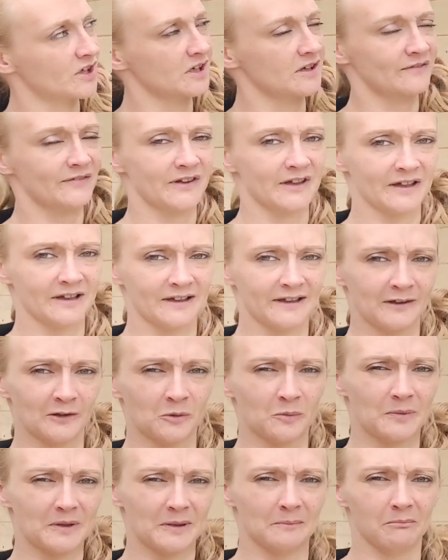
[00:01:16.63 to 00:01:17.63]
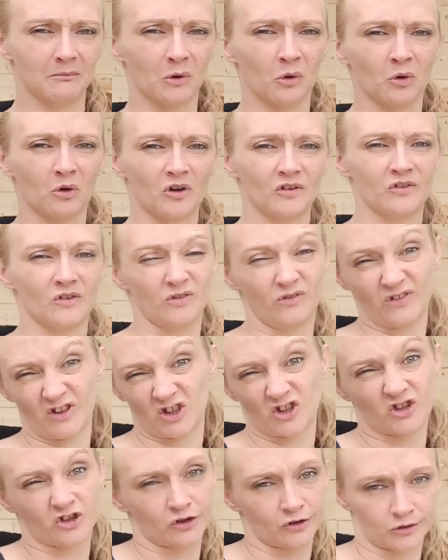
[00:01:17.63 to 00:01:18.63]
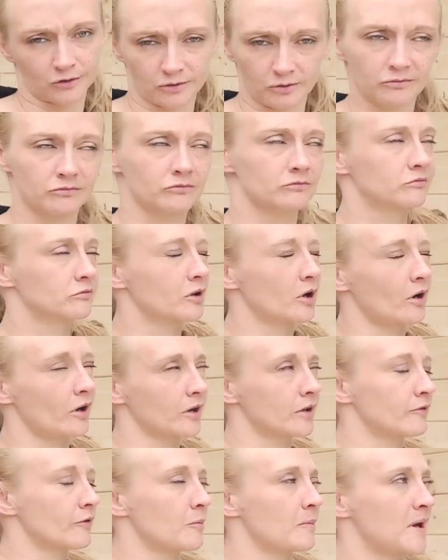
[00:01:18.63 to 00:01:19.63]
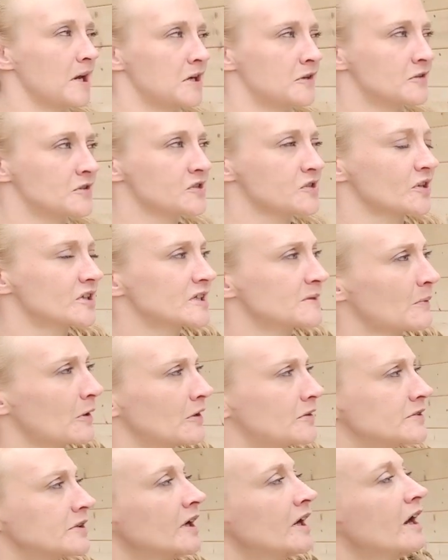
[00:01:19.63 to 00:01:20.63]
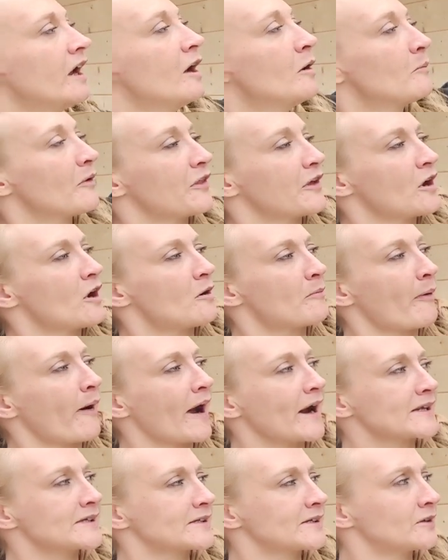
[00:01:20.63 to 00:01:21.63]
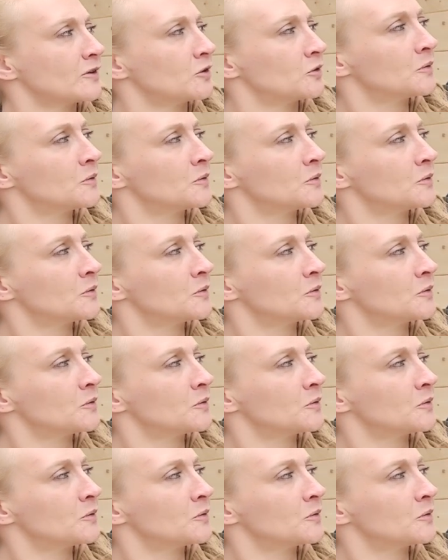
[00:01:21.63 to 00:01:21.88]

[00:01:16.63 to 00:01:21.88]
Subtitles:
it a little bit more of a visual kind of appearance, I suppose. But they are practical.